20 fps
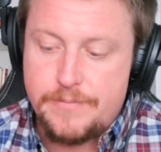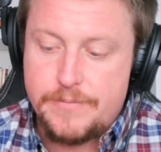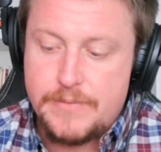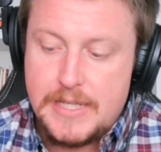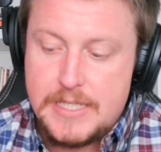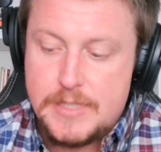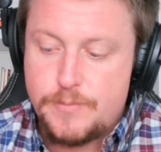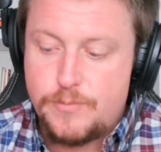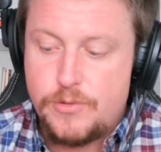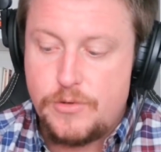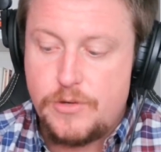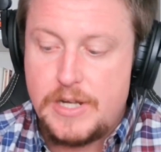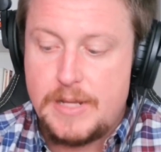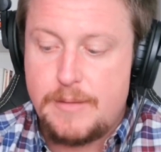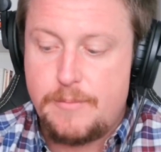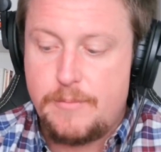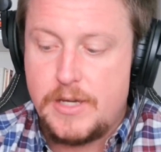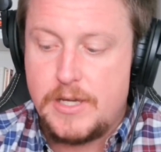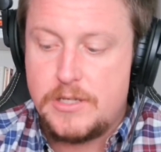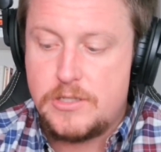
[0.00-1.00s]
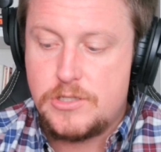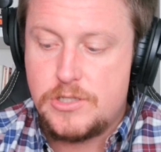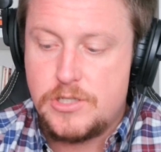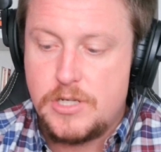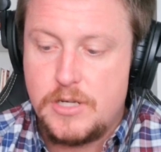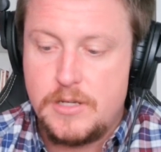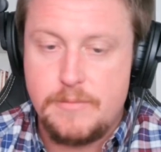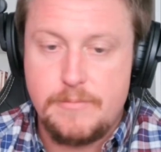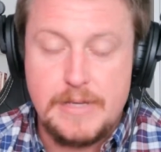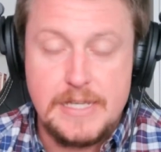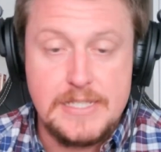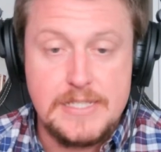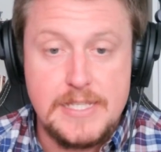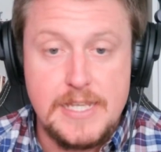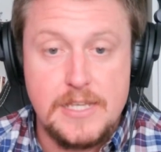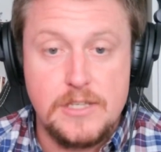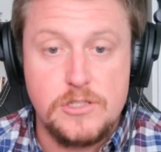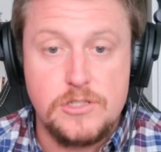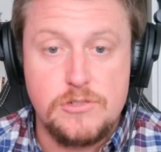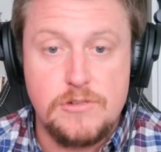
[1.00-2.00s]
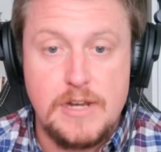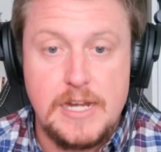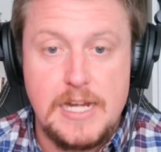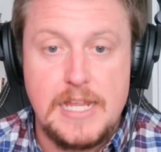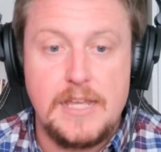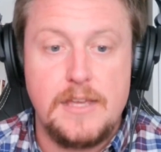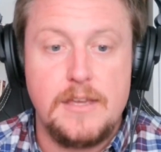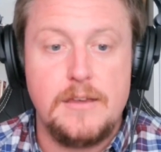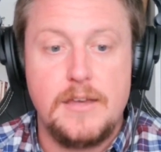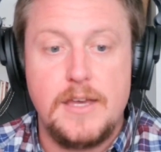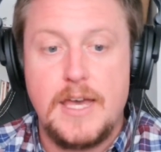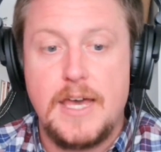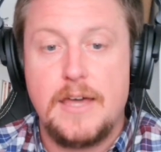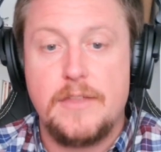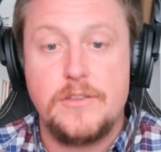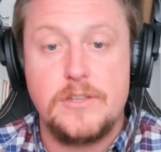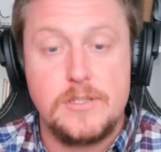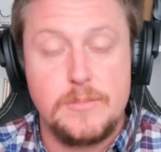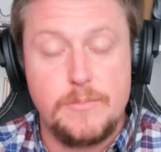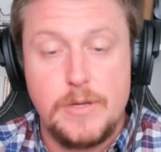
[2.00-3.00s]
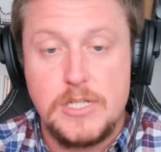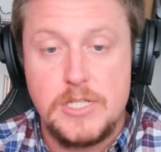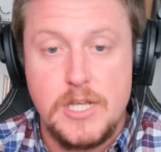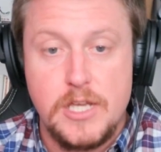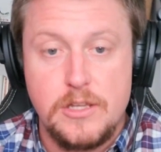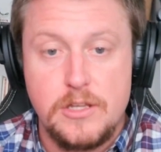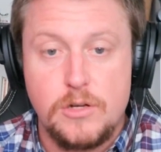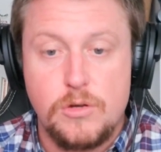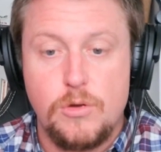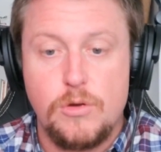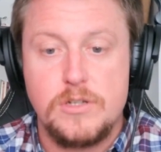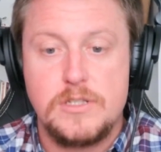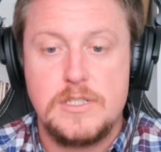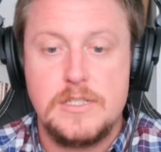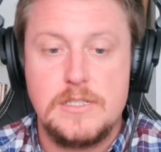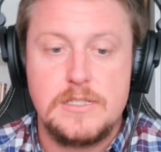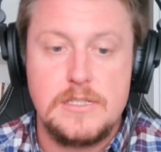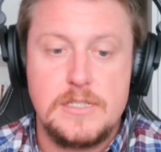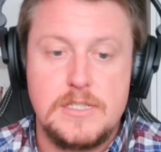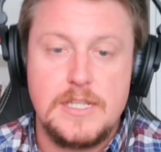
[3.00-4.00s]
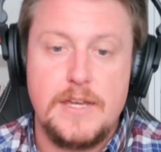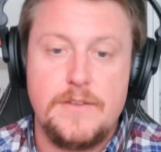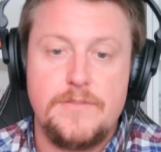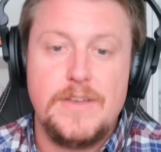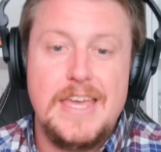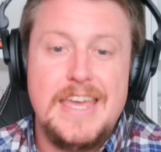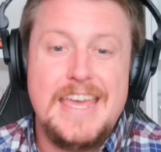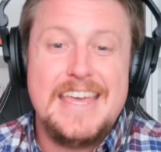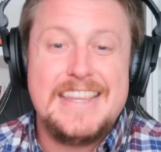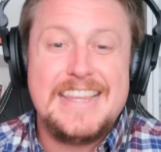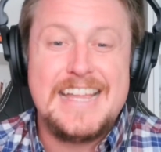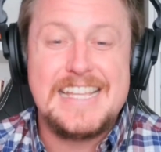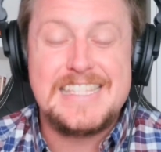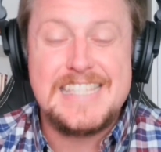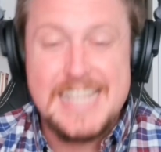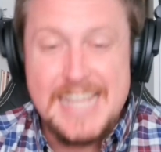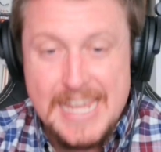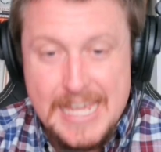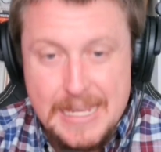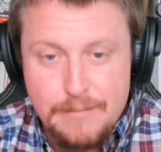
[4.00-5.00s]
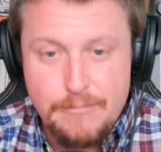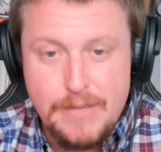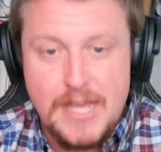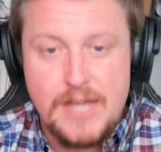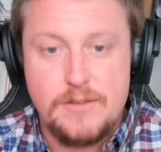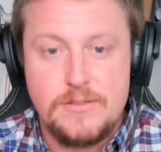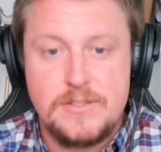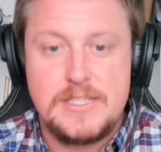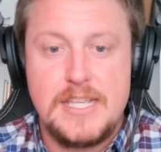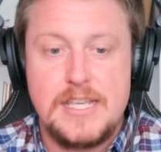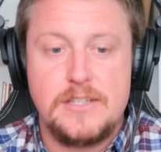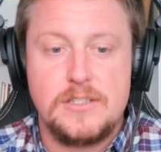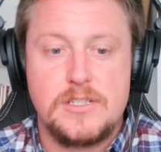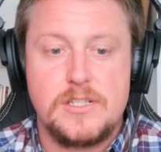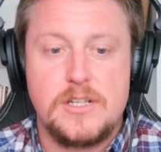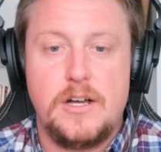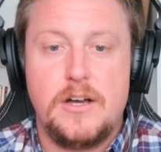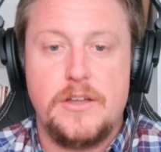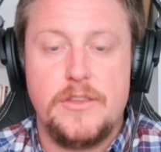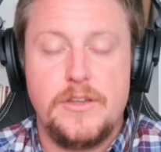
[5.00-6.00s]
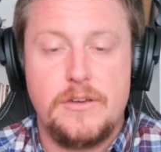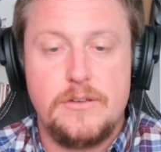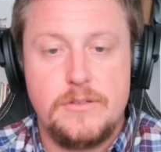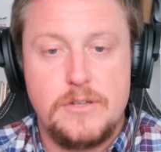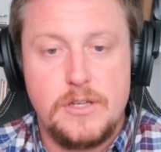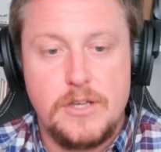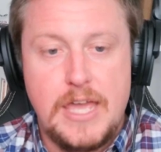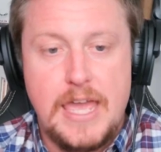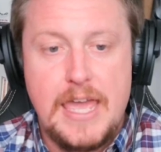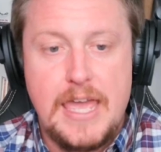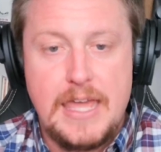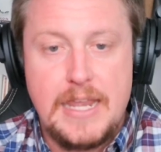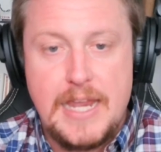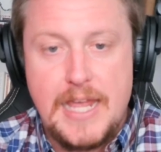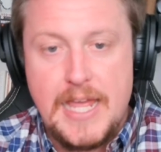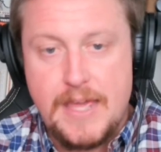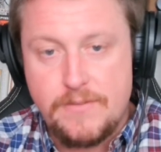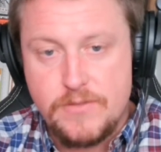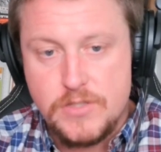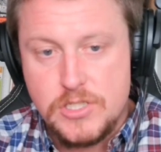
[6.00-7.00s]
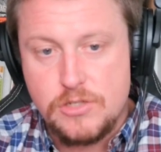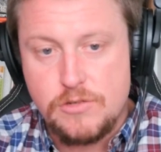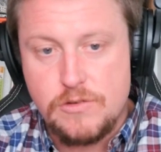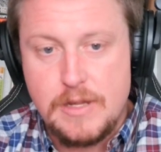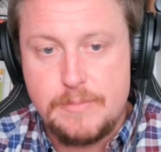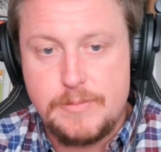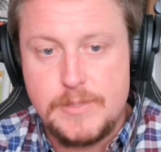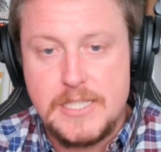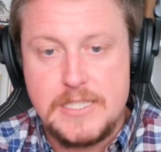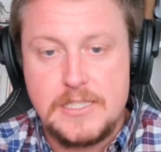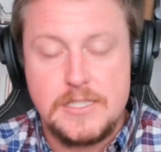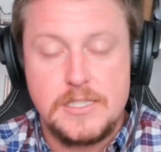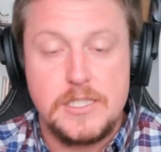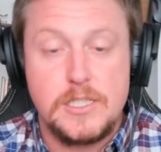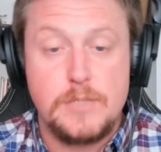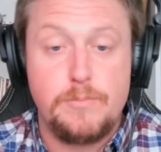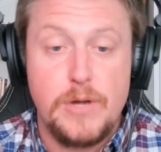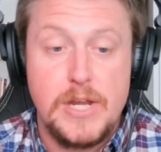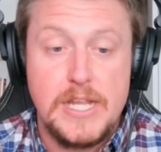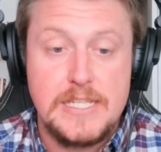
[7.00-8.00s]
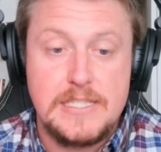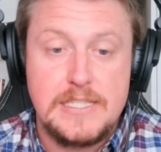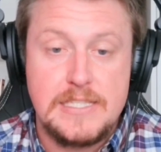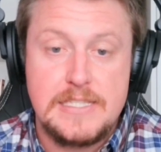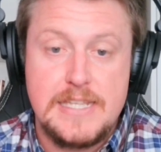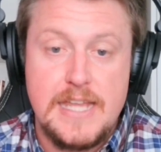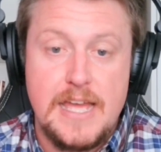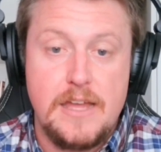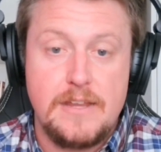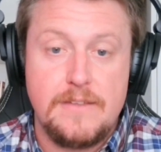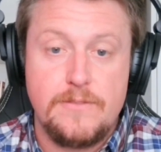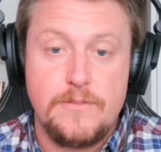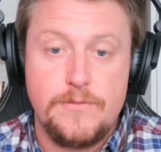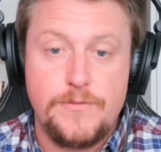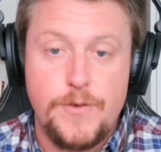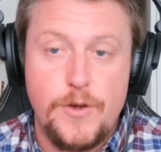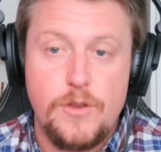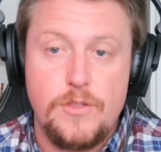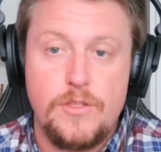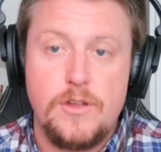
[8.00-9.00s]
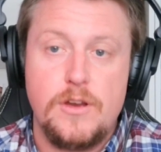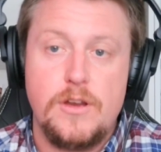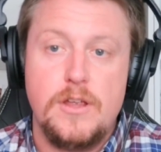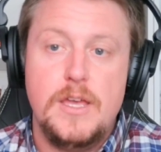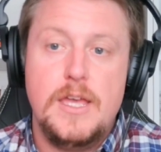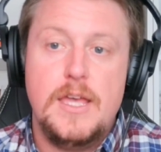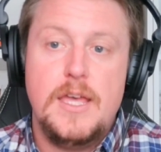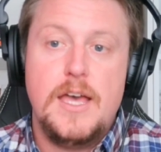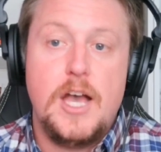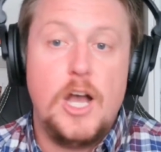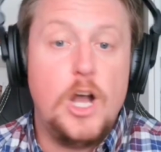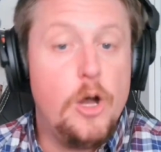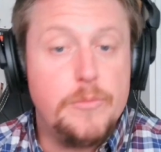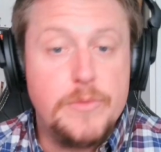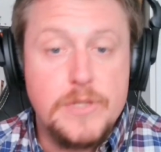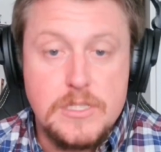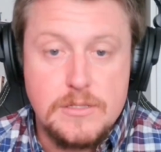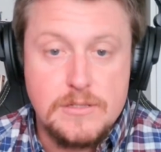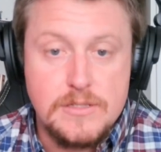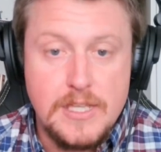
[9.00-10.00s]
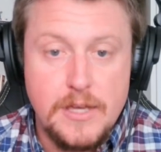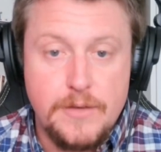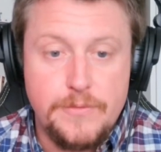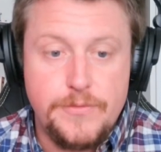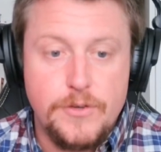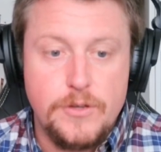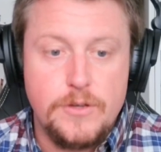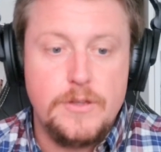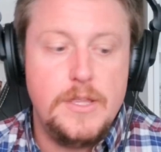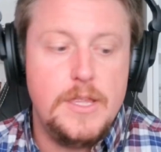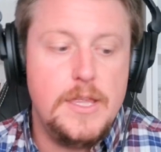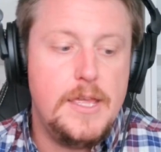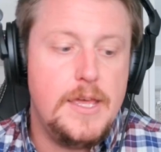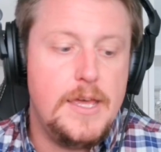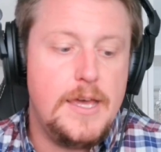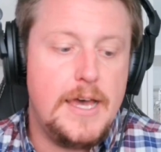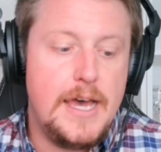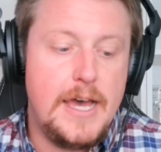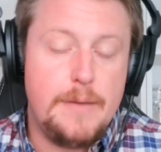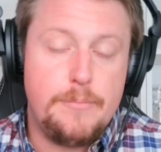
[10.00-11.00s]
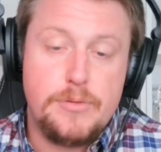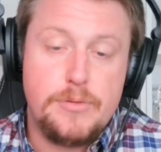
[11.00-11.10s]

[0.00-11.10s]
So yeah, that's pretty much my sales training. There's a bunch of other courses and stuff. That's the inbound sales call though. Okay. And I have a script that breaks this down even further. I hope this was helpful.